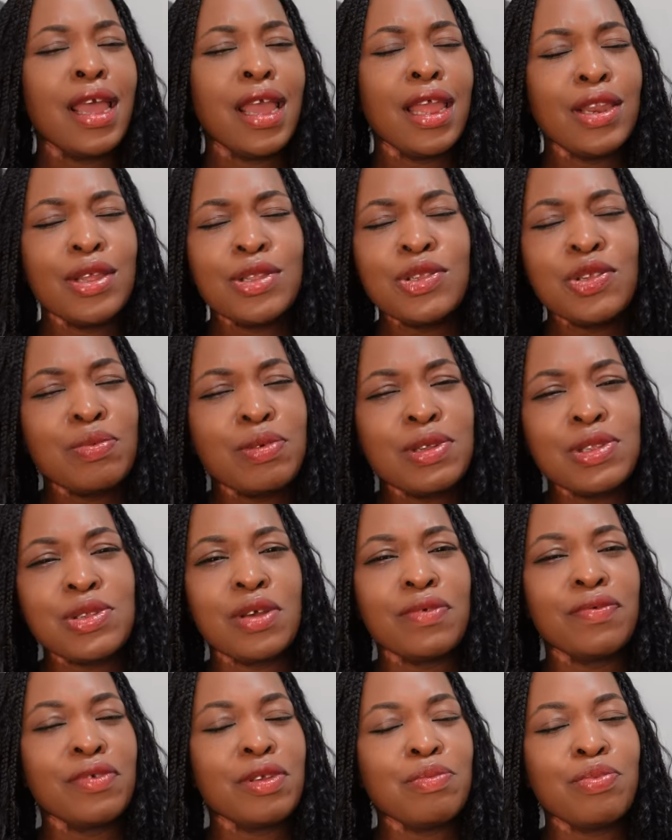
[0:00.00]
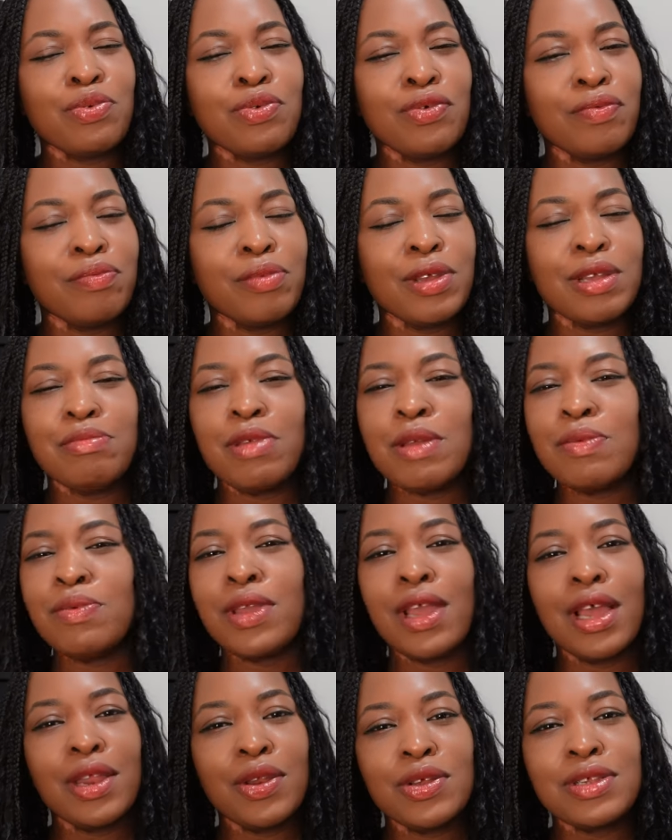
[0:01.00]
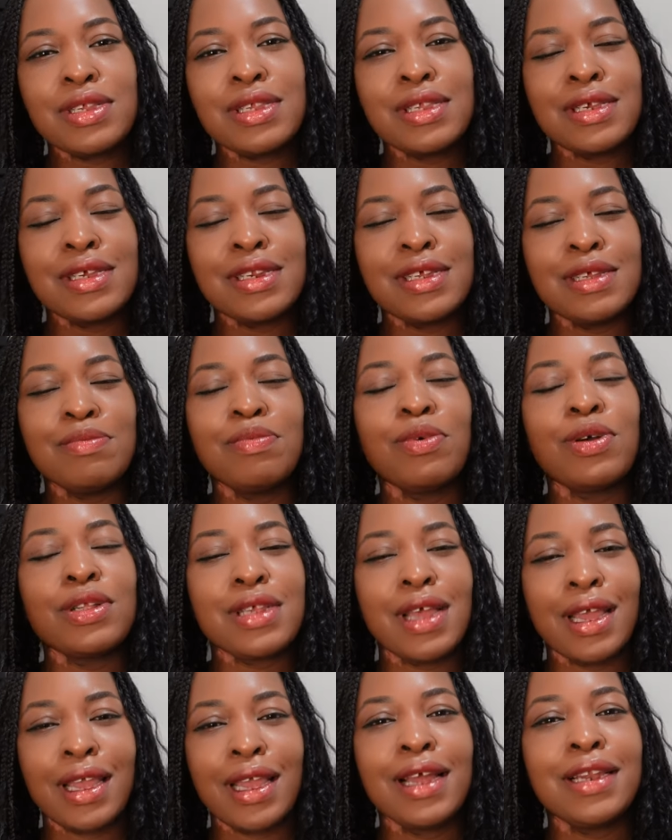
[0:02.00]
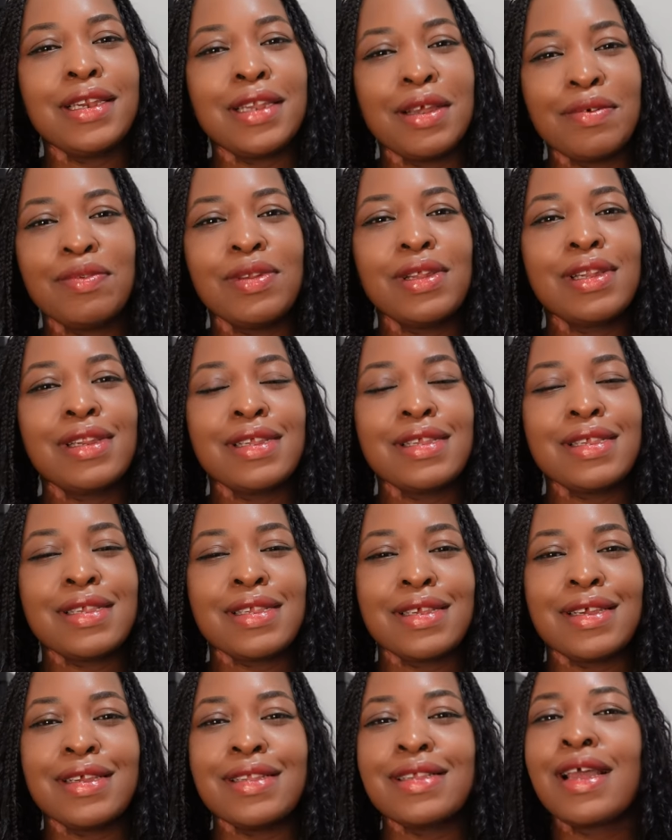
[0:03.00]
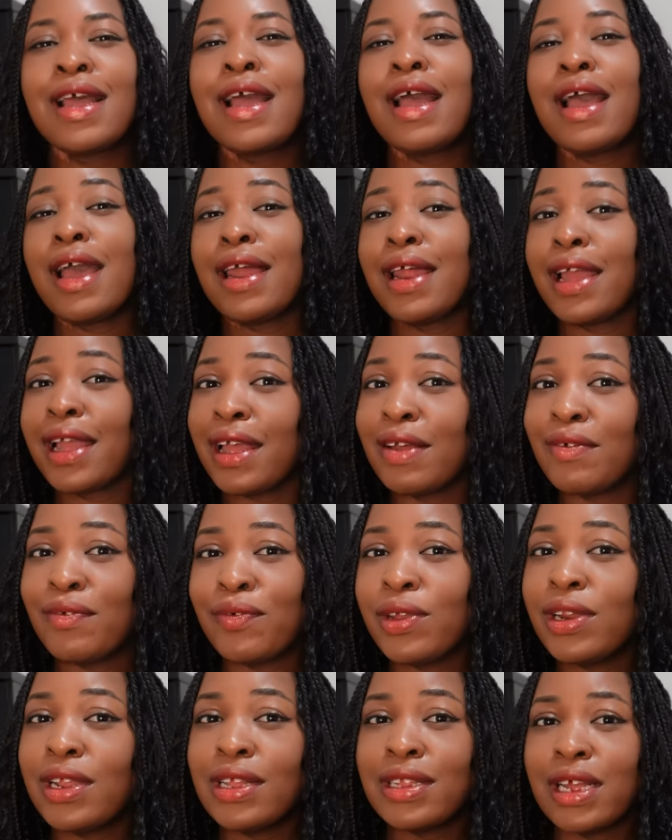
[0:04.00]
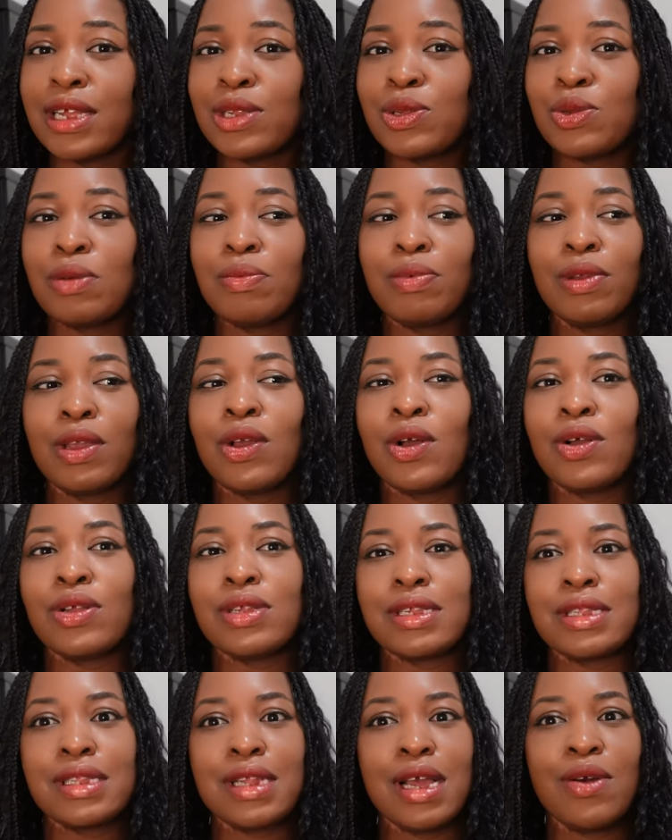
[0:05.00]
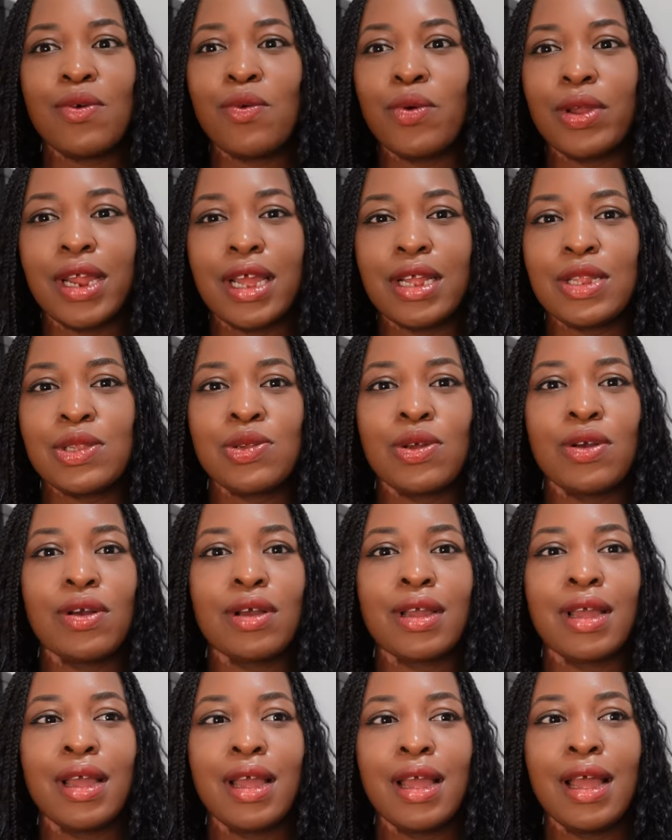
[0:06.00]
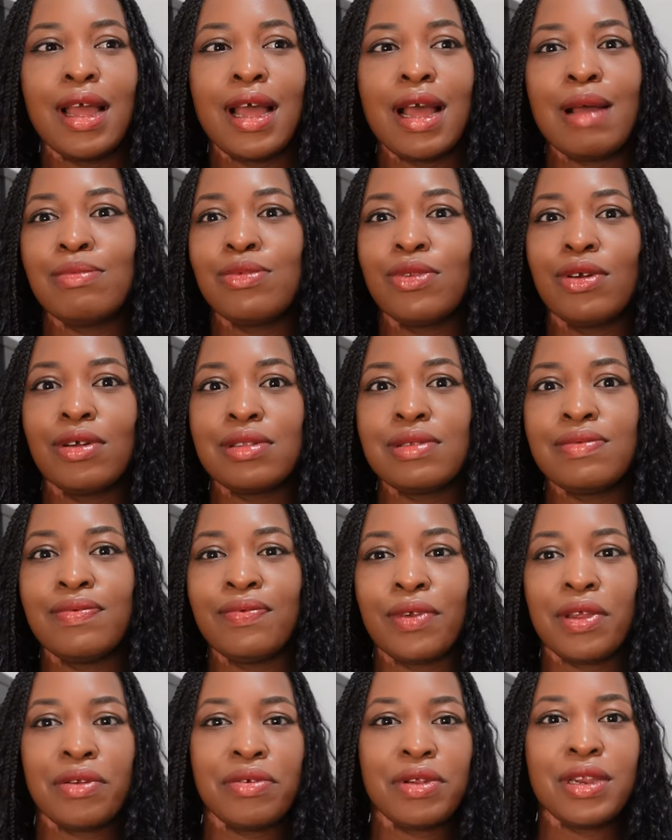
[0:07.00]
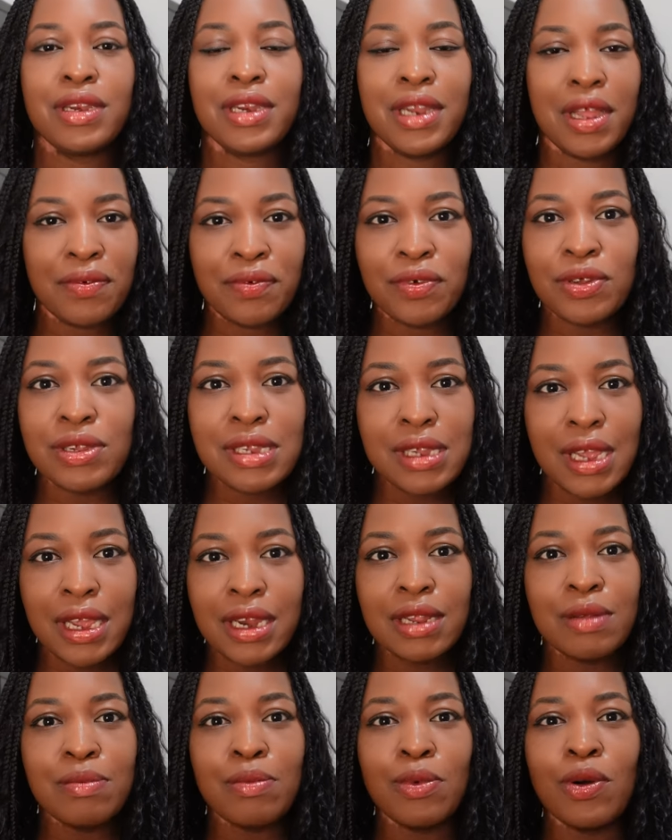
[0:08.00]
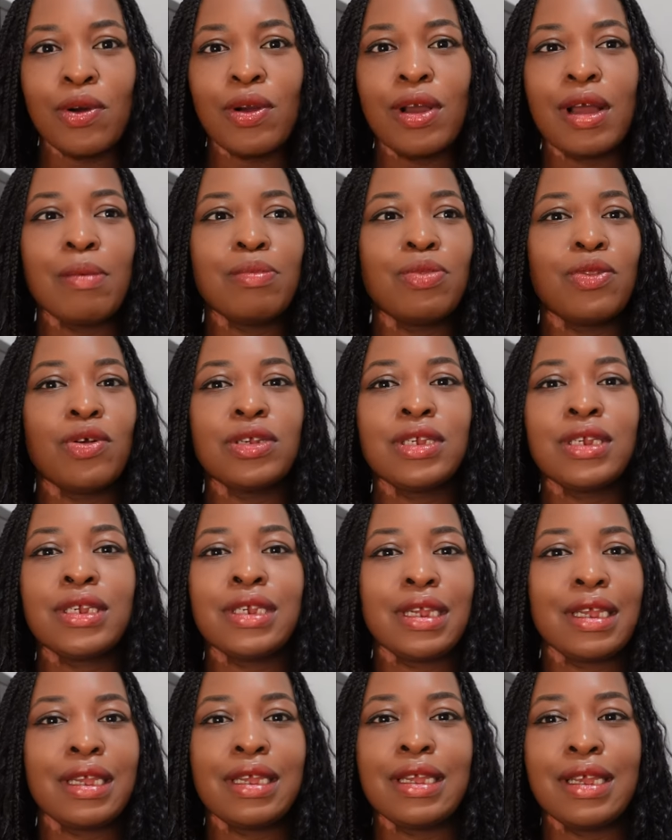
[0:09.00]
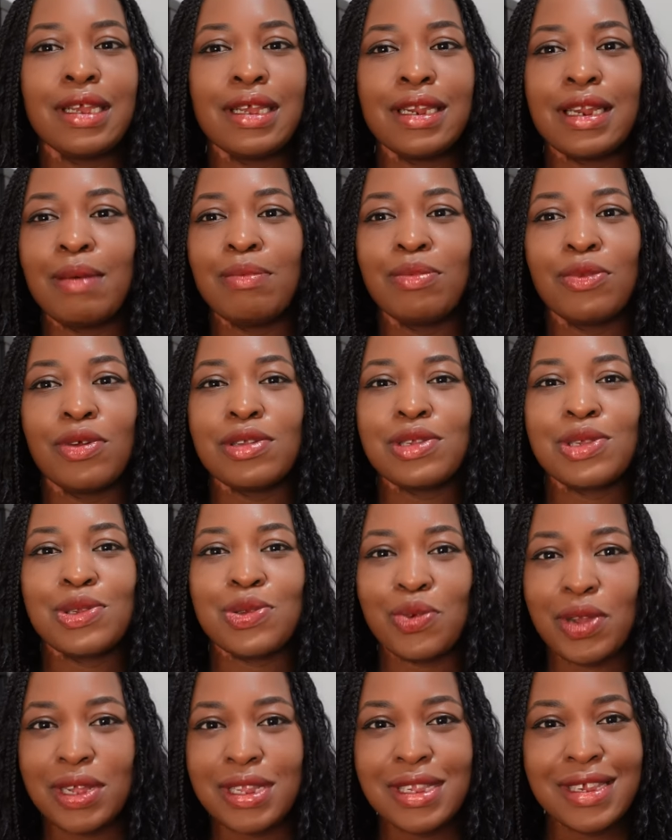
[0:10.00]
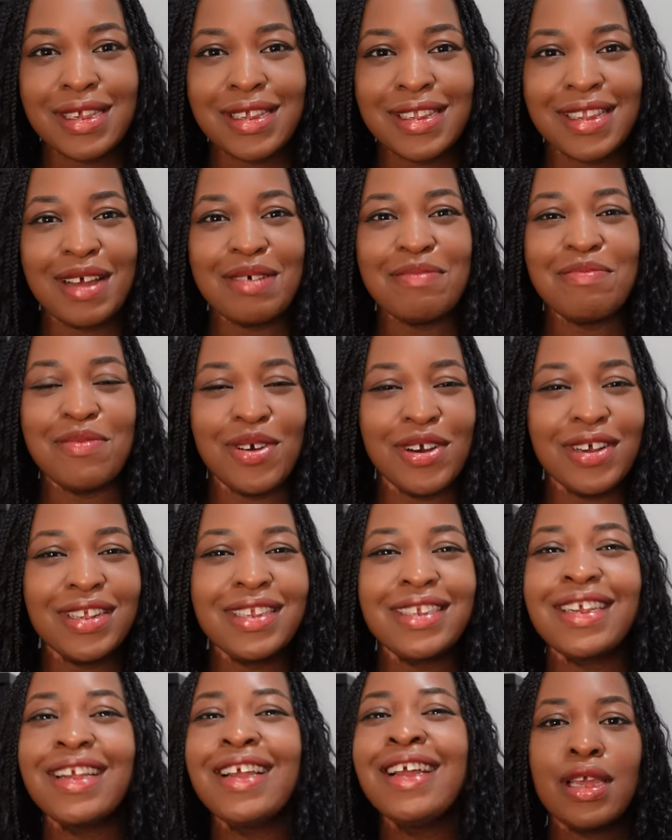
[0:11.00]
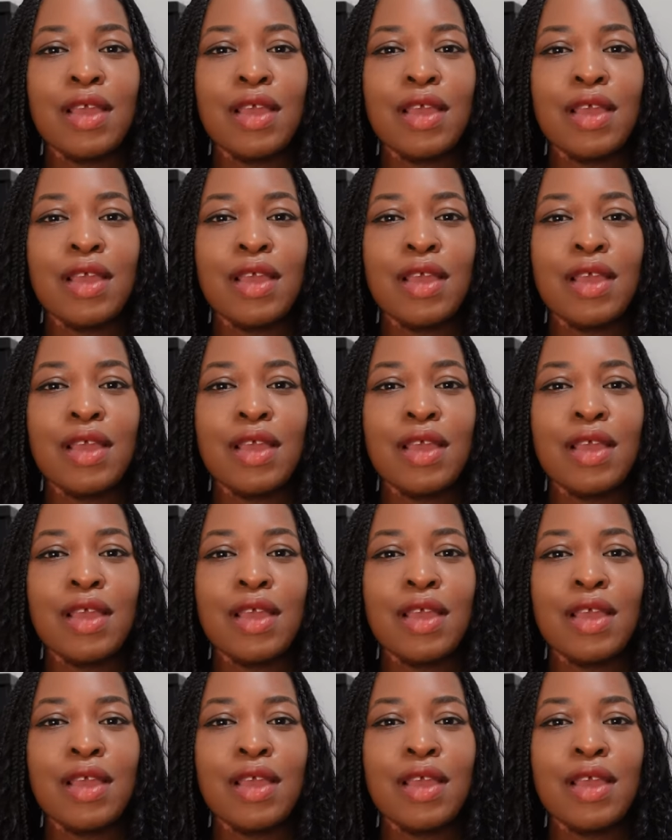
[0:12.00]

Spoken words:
a little bit of improvement. Maybe I'm not seeing it, but I can definitely see it, and I can feel it as well, because now when I talk, I'm not very nervous anymore. I'm not shaking, I'm not sweating that much.